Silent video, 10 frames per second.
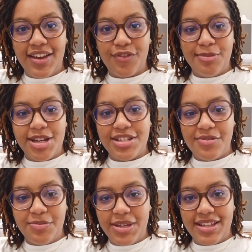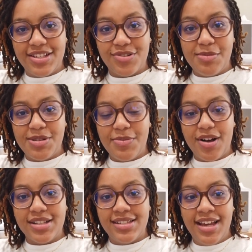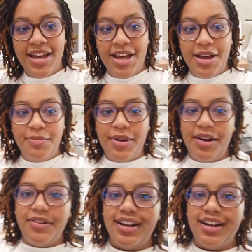information will be in the description box. But we're